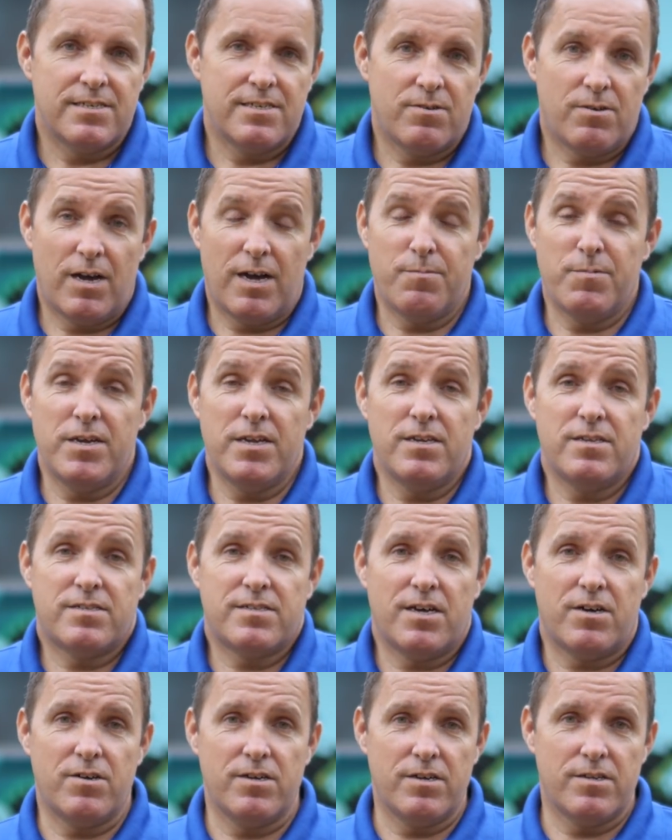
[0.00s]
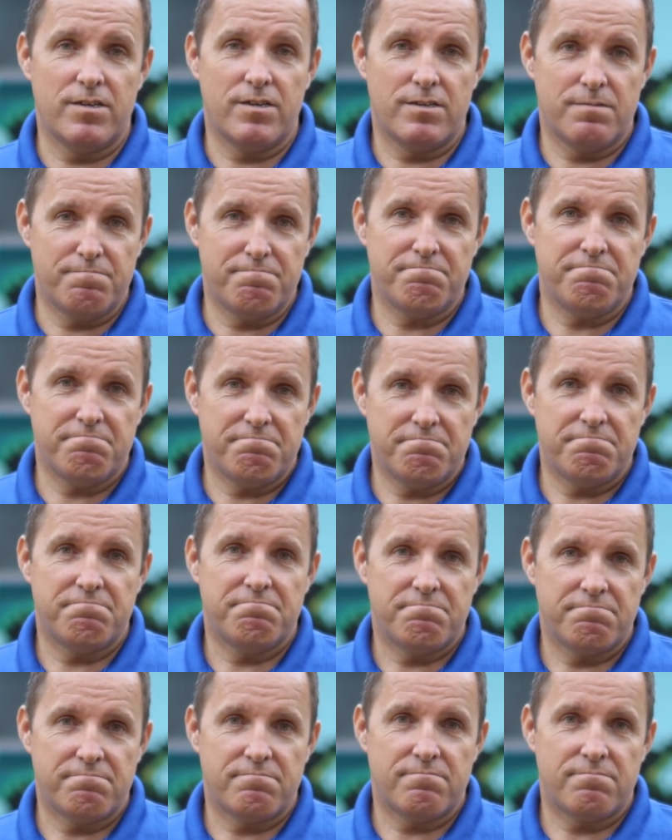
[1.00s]
well, I'm here to tell you that
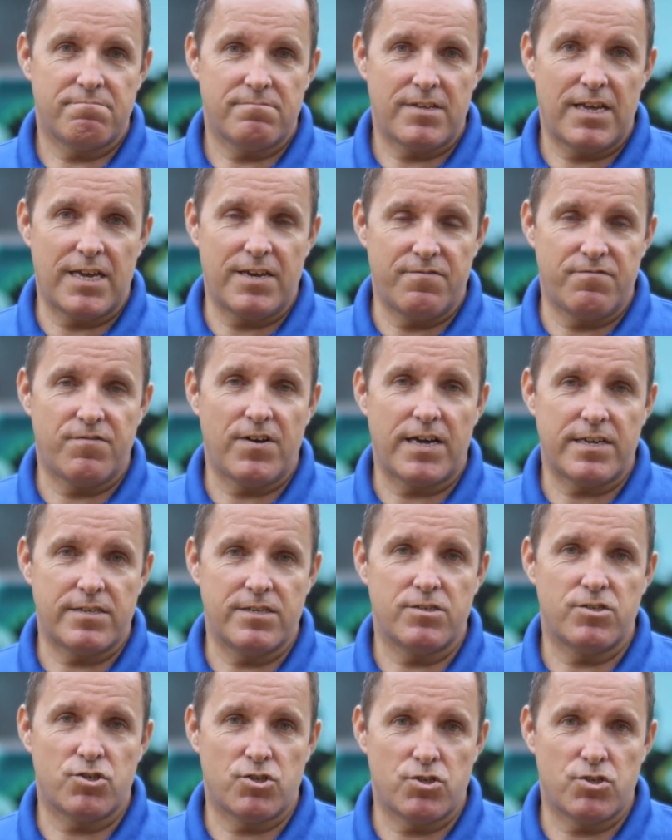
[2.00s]
that in fact is